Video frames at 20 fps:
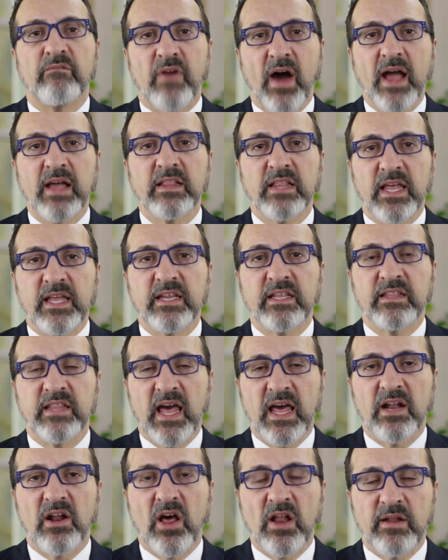violating
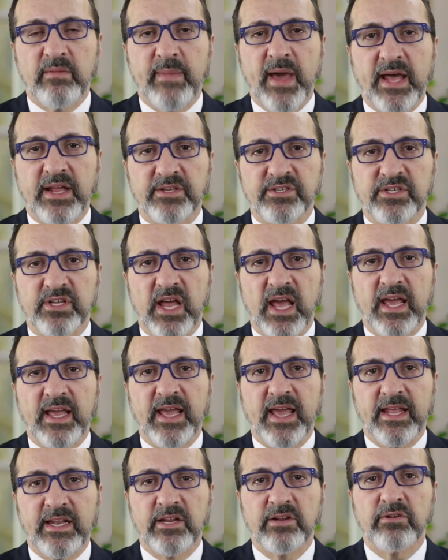that automatic
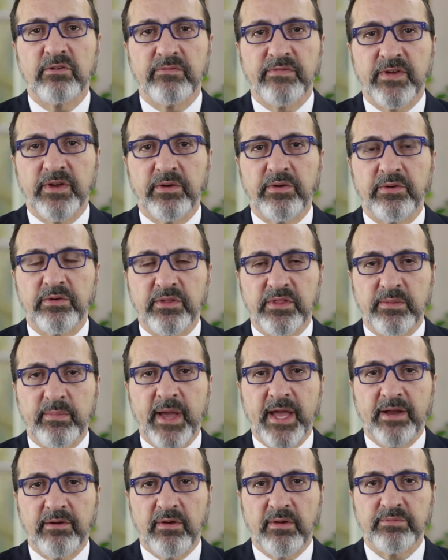stay and interfering with the
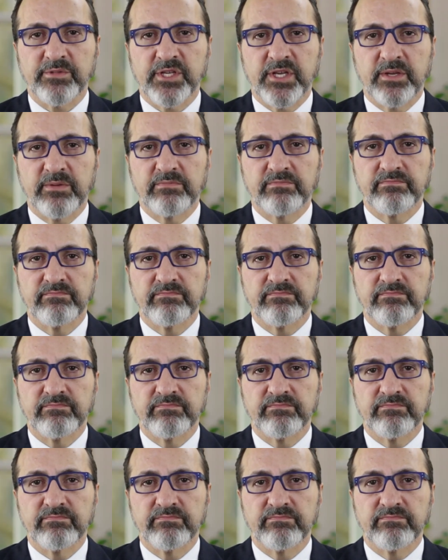bankruptcy.